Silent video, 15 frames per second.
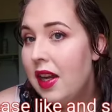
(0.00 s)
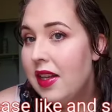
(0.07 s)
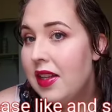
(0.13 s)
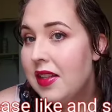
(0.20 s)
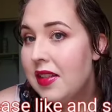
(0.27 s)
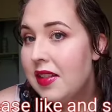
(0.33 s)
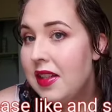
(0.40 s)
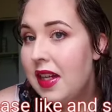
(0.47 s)
it
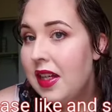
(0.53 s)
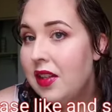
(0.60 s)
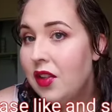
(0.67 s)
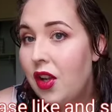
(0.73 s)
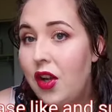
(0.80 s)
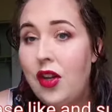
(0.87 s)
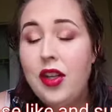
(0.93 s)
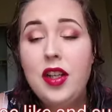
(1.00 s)
doesn't
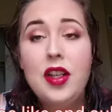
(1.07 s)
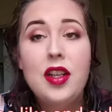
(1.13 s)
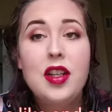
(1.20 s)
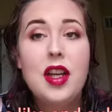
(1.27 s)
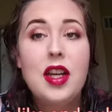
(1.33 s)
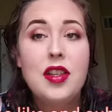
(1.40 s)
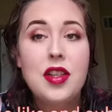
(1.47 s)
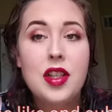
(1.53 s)
take long.
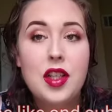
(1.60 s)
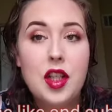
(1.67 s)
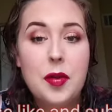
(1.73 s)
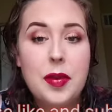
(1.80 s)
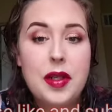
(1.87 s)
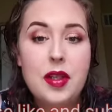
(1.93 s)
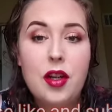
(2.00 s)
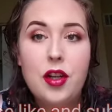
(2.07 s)
It took a
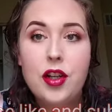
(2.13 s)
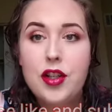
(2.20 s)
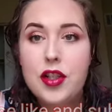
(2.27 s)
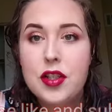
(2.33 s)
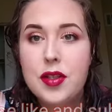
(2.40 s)
little bit longer